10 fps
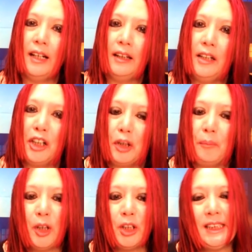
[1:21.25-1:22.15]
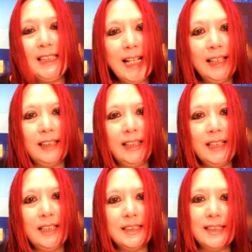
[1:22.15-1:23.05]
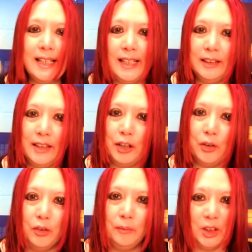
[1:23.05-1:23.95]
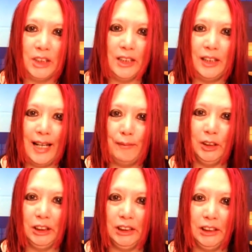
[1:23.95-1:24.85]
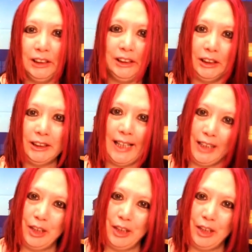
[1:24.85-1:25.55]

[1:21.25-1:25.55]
their personalities and their own personal ambitions, just like